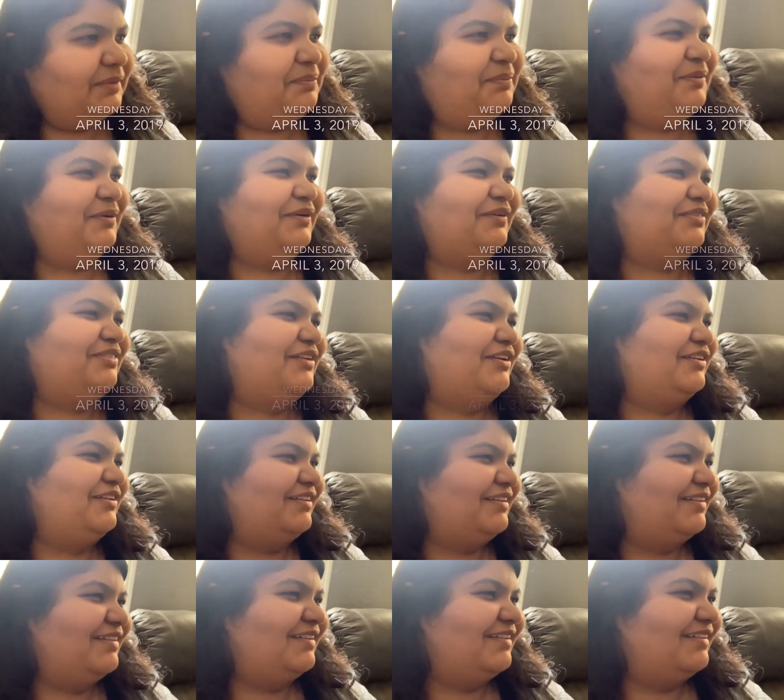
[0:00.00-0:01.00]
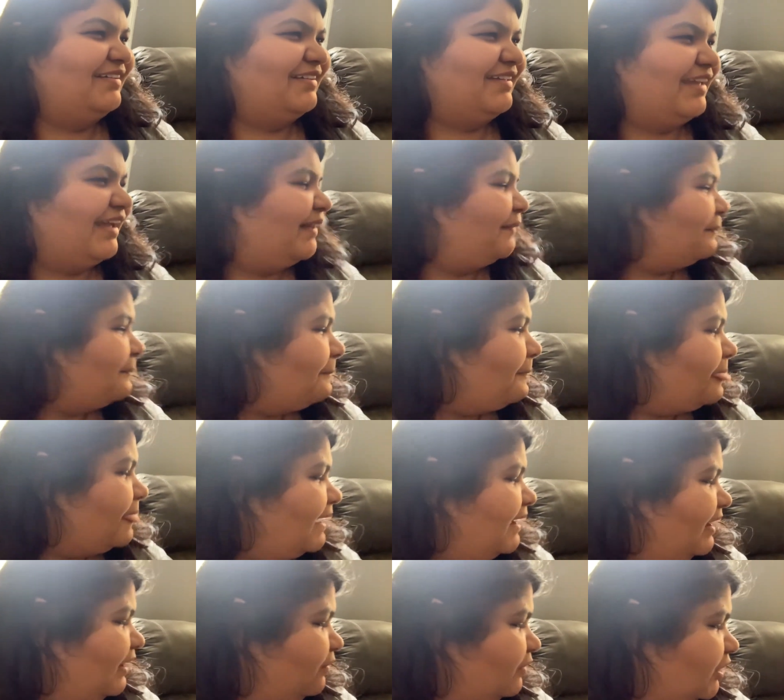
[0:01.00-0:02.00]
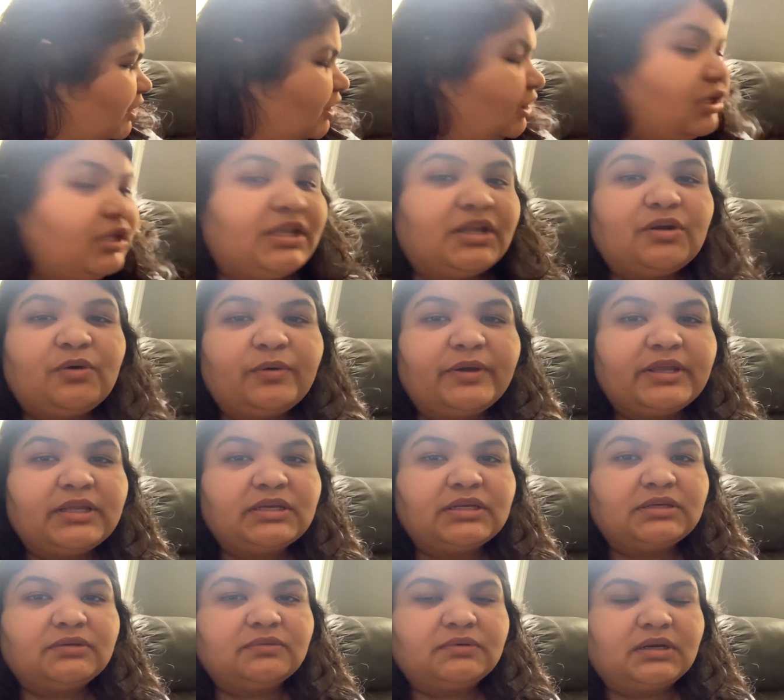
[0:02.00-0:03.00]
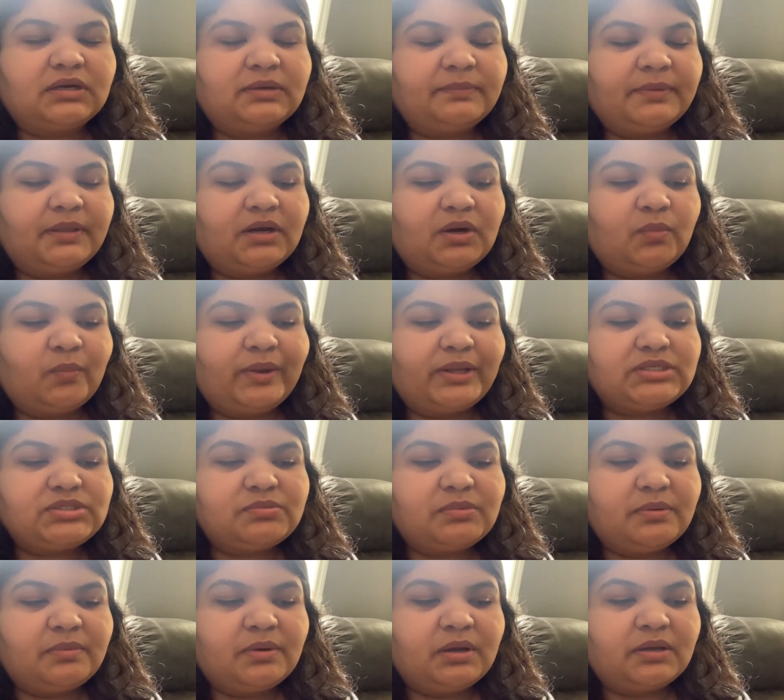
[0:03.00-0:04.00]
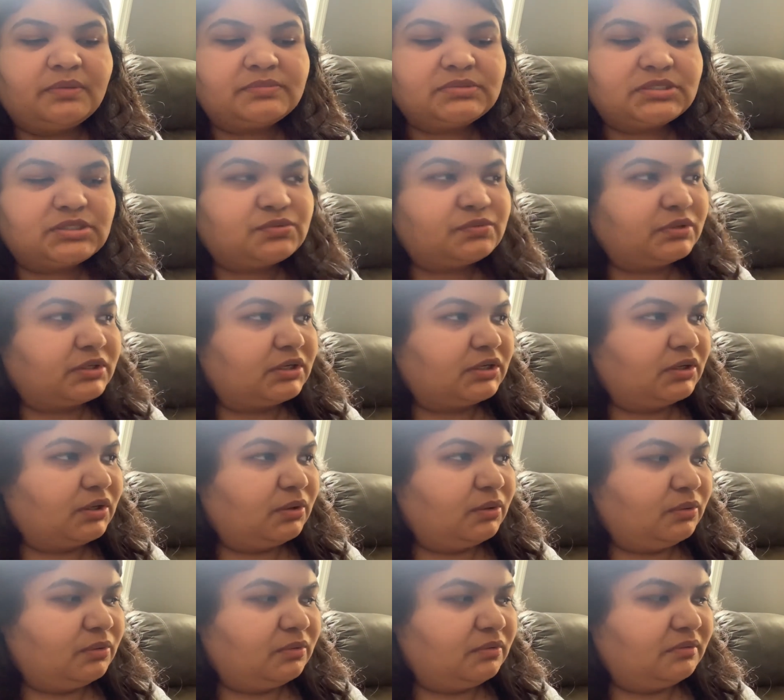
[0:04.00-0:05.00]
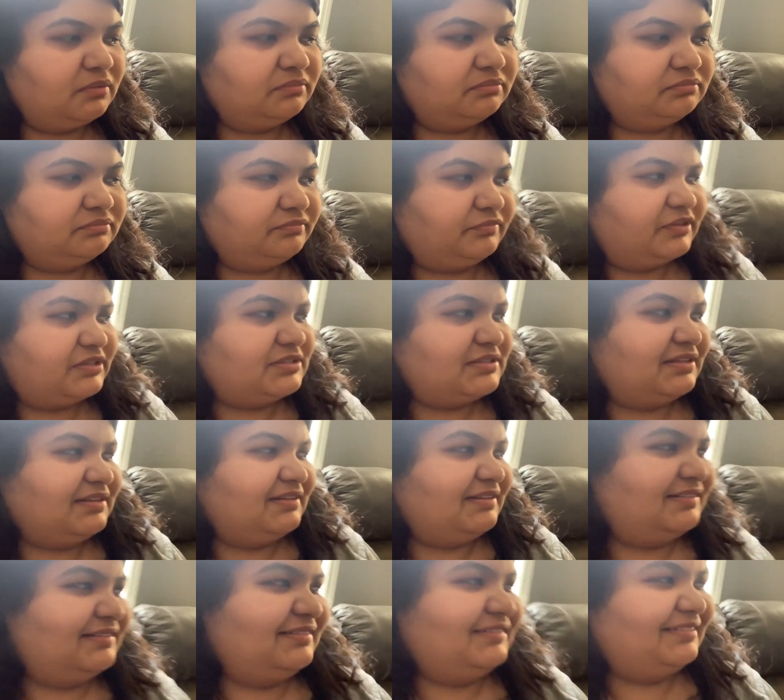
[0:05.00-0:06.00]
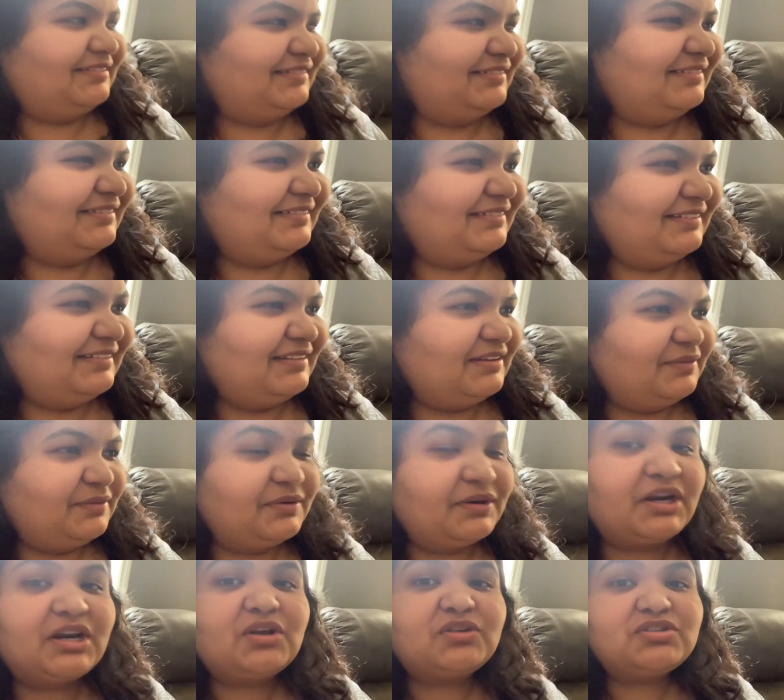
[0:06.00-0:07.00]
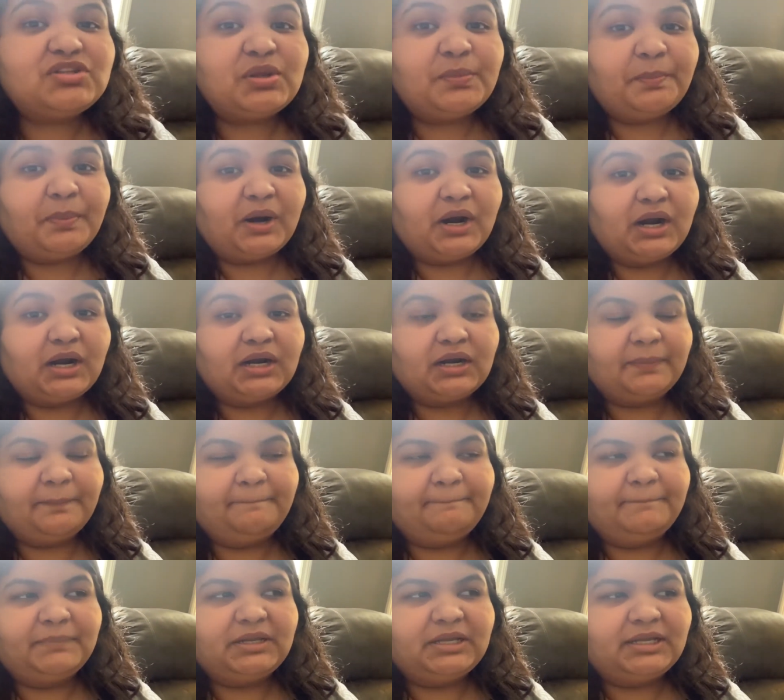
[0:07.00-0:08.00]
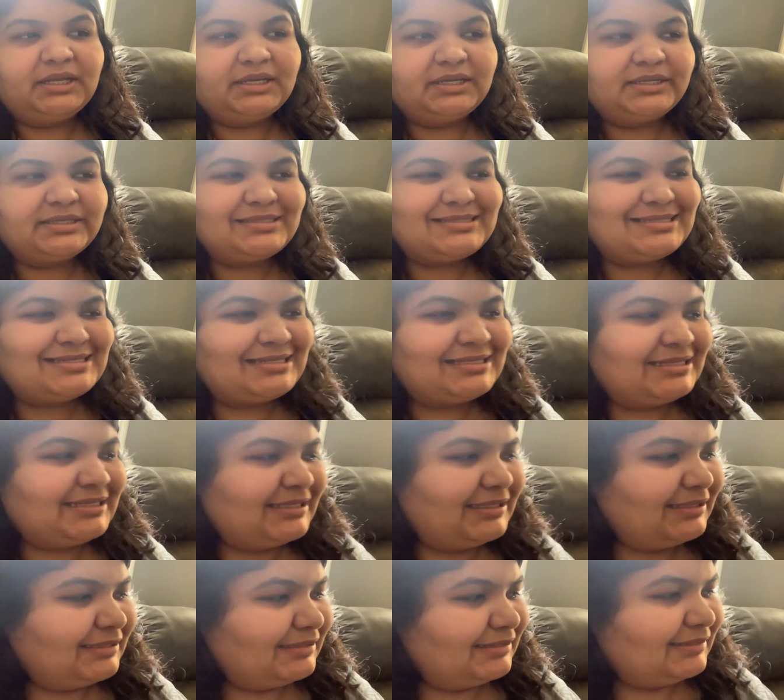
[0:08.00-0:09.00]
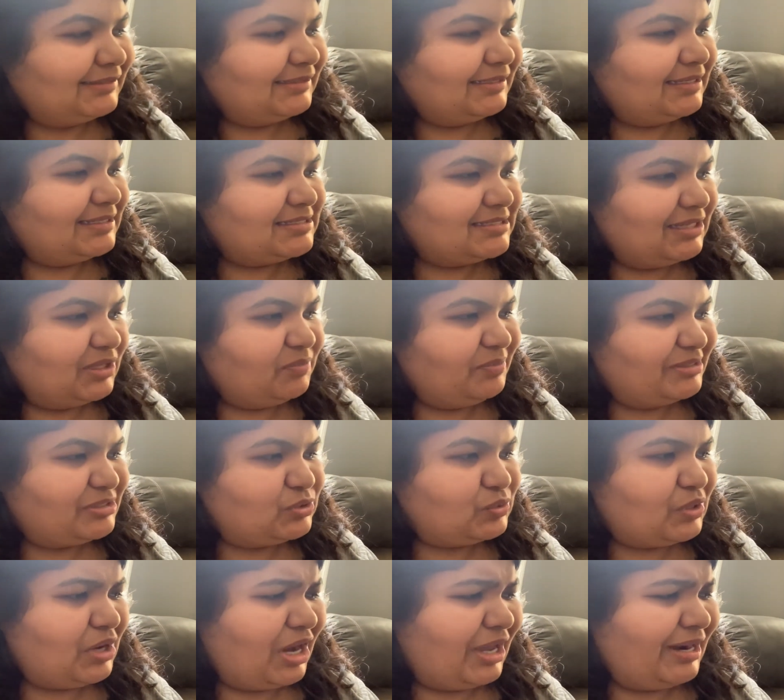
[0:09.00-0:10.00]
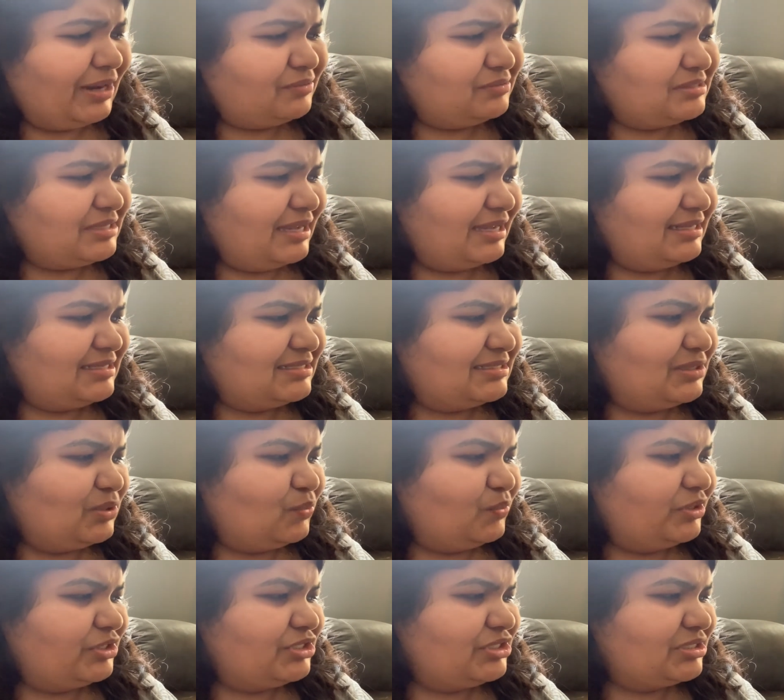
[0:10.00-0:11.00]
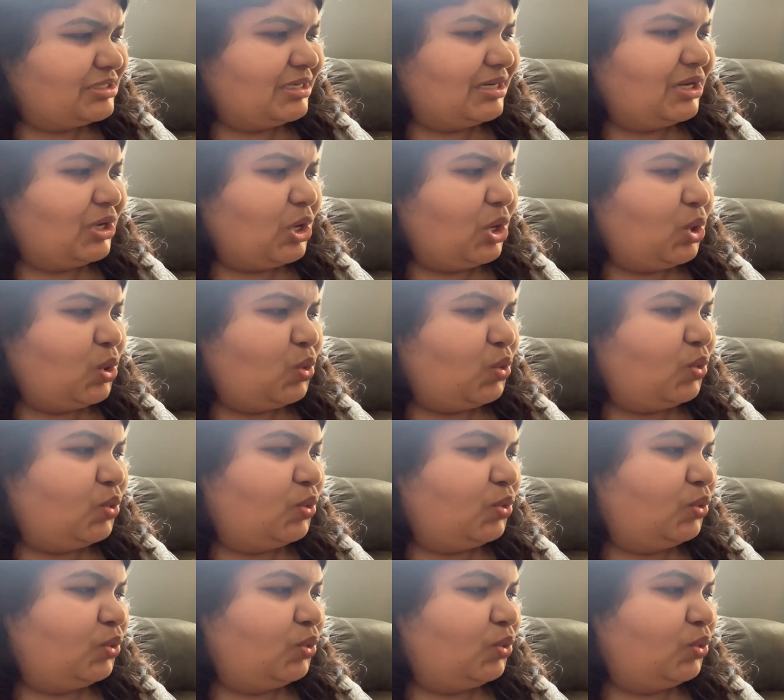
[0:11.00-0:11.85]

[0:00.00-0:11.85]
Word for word: April 3rd. Yeah. And we're currently going, we're going to be on our way to my mom's because we're going to go visit. We're going to go to the park, but it's a little bit too hot outside. So we're just gonna go.